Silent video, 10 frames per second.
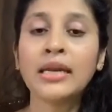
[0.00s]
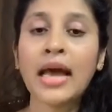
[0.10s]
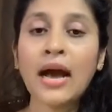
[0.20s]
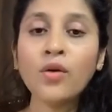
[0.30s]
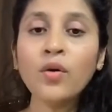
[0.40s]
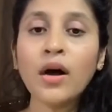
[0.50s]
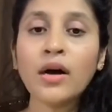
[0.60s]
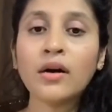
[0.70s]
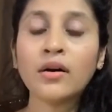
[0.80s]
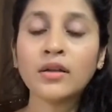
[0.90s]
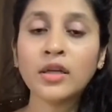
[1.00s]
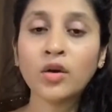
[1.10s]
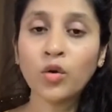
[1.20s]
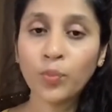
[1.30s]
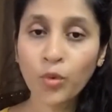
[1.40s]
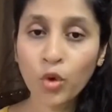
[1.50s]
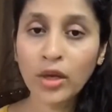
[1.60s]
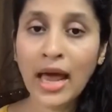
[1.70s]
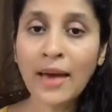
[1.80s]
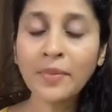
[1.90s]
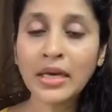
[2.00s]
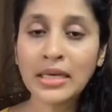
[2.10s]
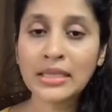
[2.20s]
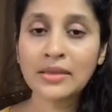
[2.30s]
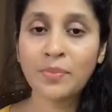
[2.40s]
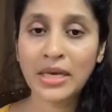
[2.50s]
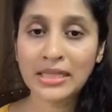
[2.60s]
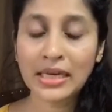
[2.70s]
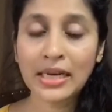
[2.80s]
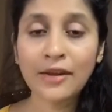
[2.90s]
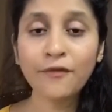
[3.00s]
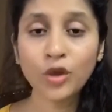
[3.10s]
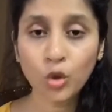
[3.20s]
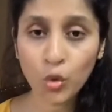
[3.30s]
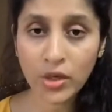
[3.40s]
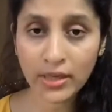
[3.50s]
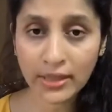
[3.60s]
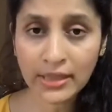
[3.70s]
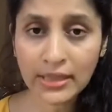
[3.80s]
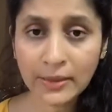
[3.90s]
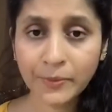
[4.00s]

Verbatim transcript: Now, uh, the program is basically for two years